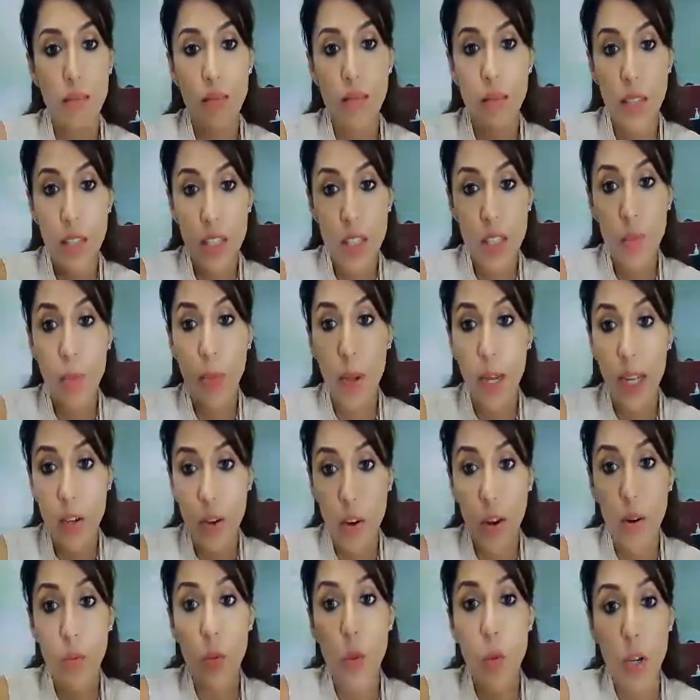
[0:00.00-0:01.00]
this might
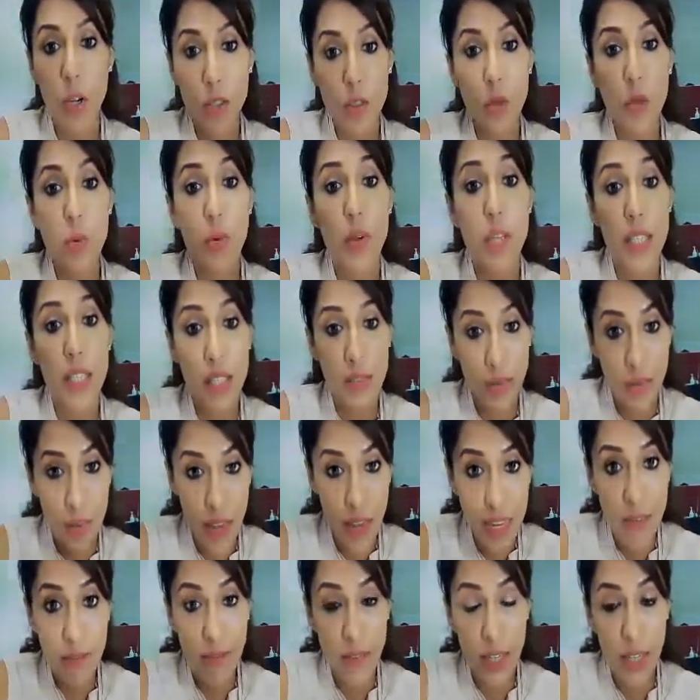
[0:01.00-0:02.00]
not work to his
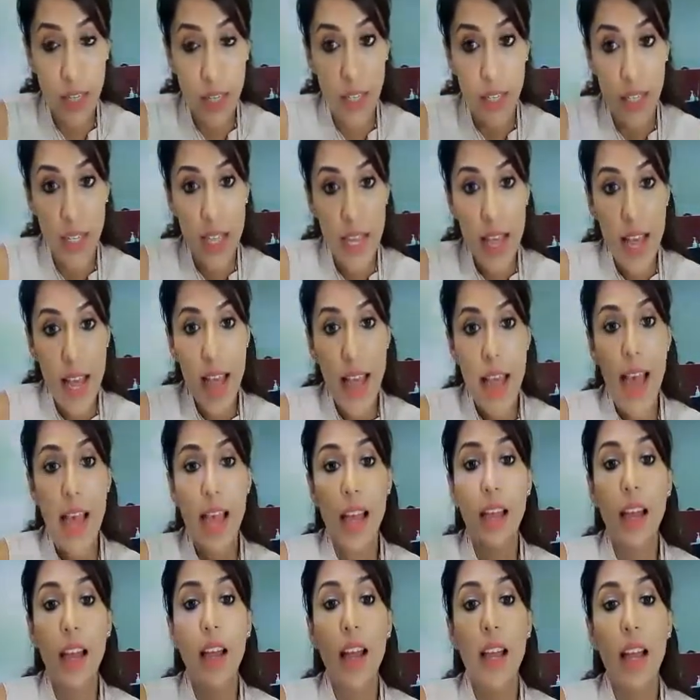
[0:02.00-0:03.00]
favor.
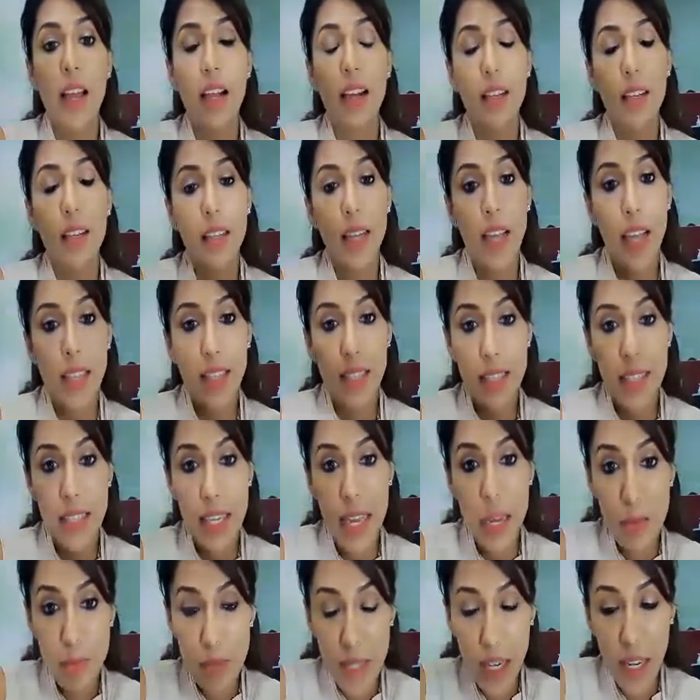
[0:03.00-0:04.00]
At the
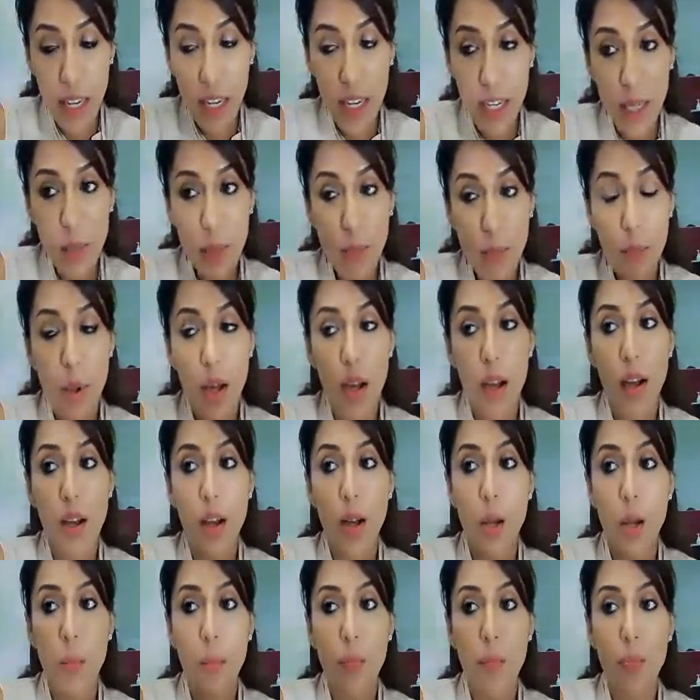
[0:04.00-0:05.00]
same time,
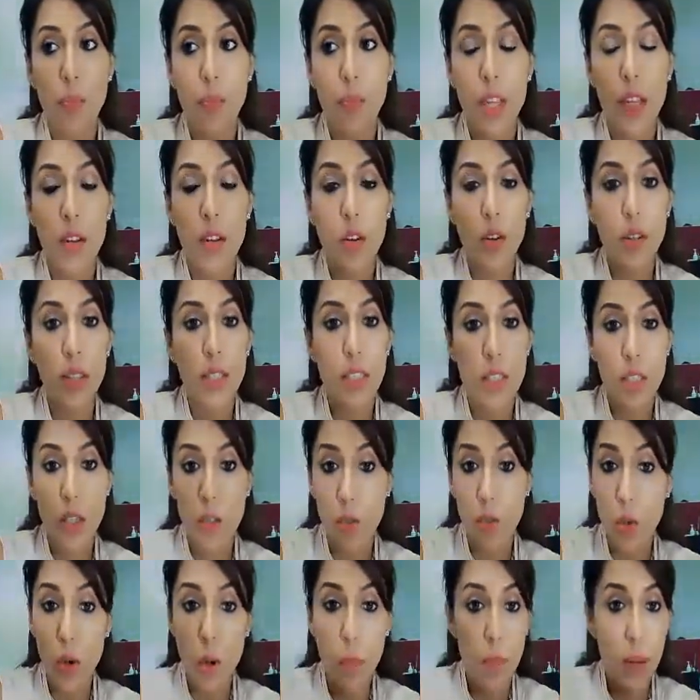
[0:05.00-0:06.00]
this
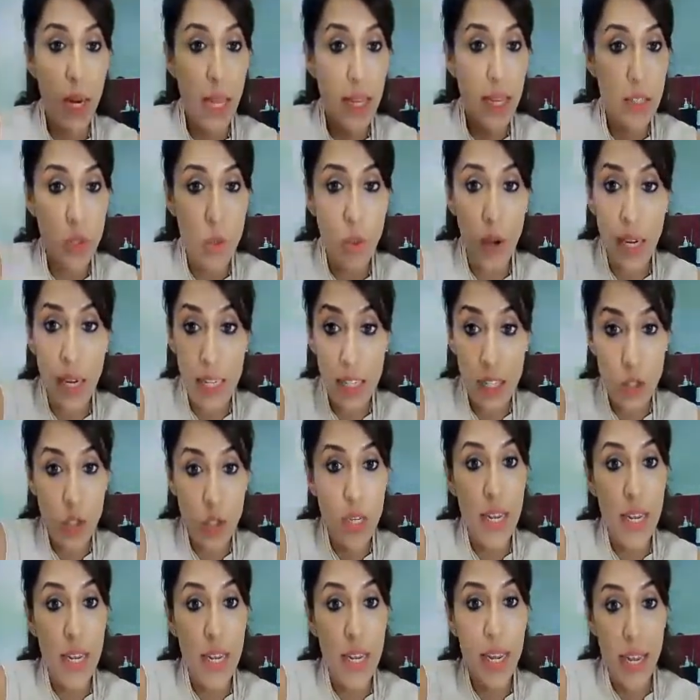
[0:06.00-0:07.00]
also applies to
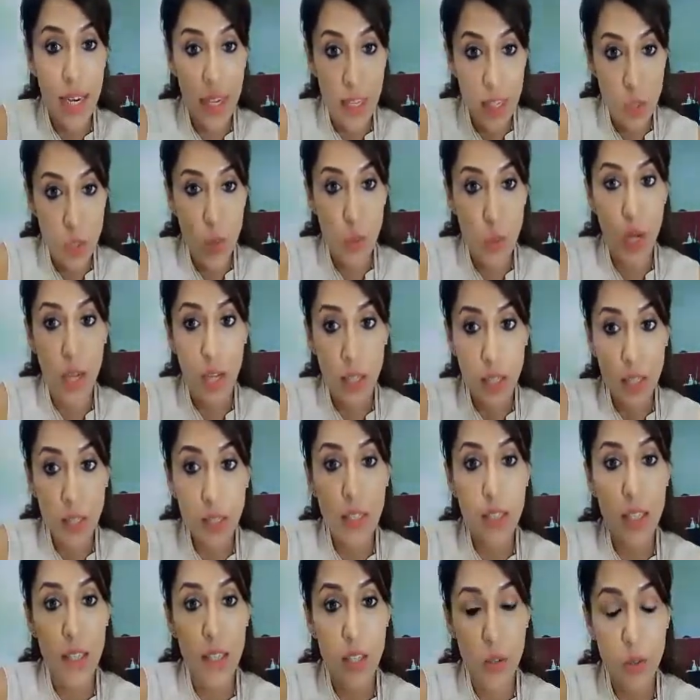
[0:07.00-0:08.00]
LHDN as
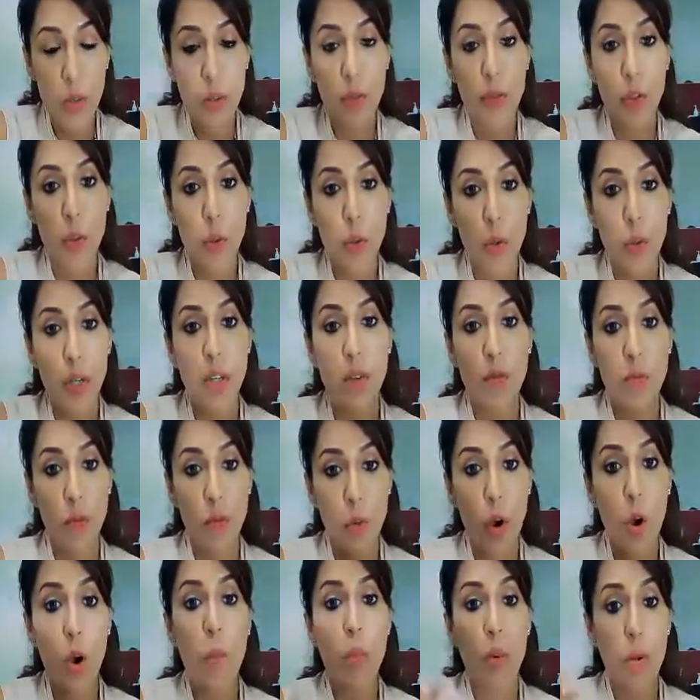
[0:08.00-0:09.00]
well. If you don't
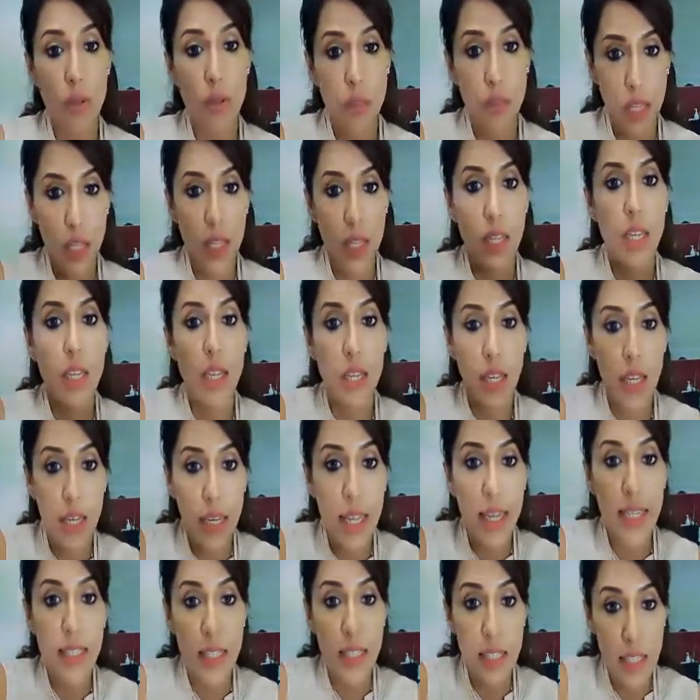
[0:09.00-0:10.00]
inform on the
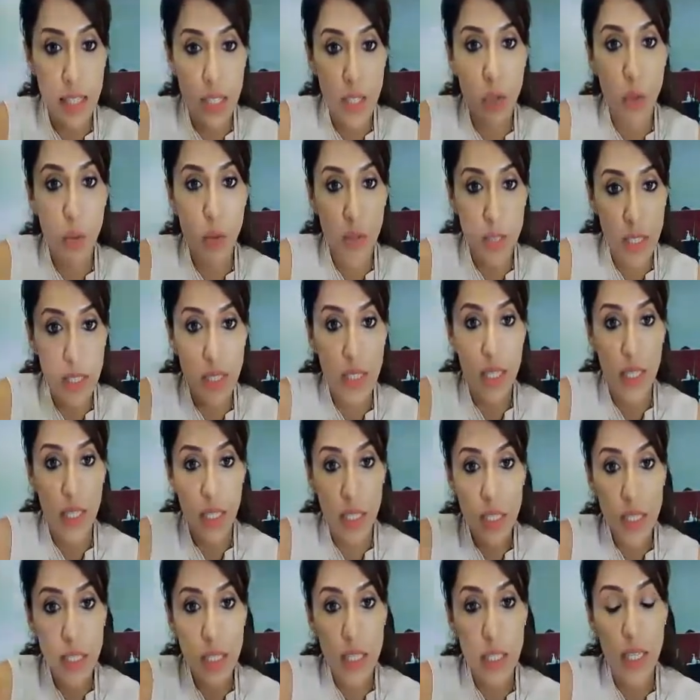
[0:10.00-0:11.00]
latest
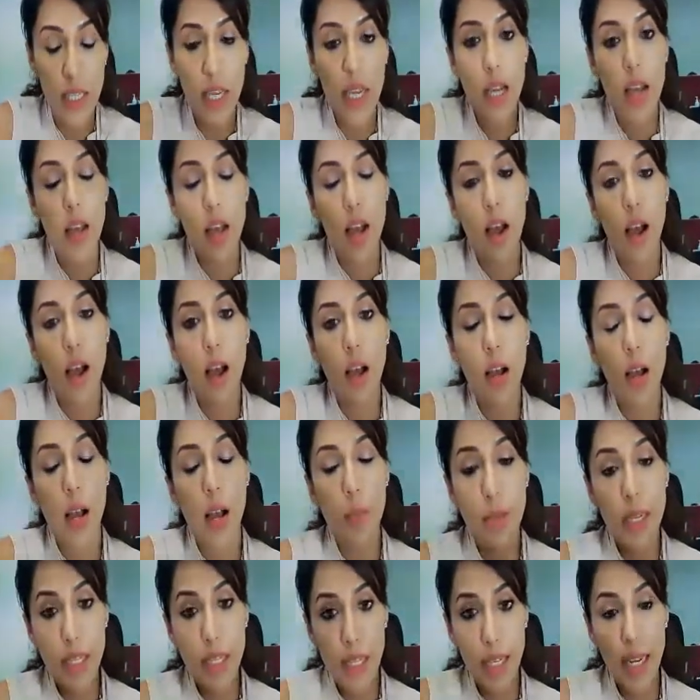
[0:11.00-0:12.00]
notices,
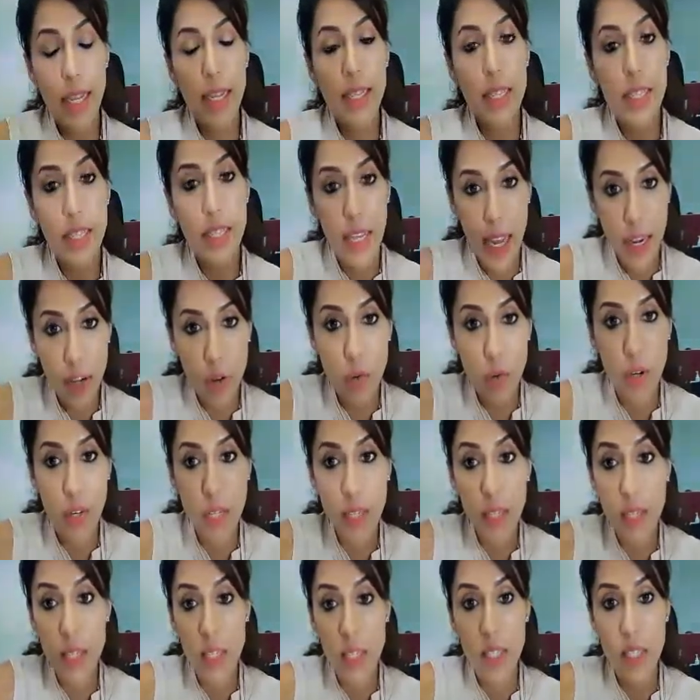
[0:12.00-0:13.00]
the latest
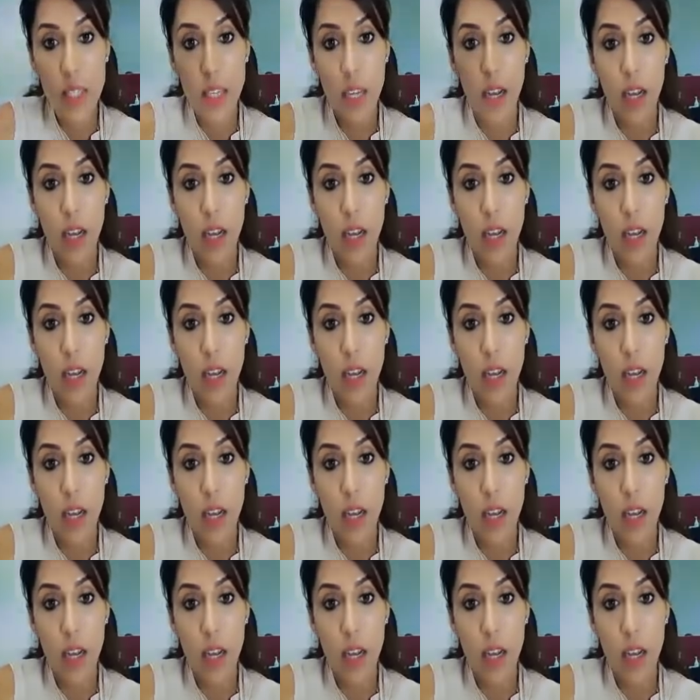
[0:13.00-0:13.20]
address,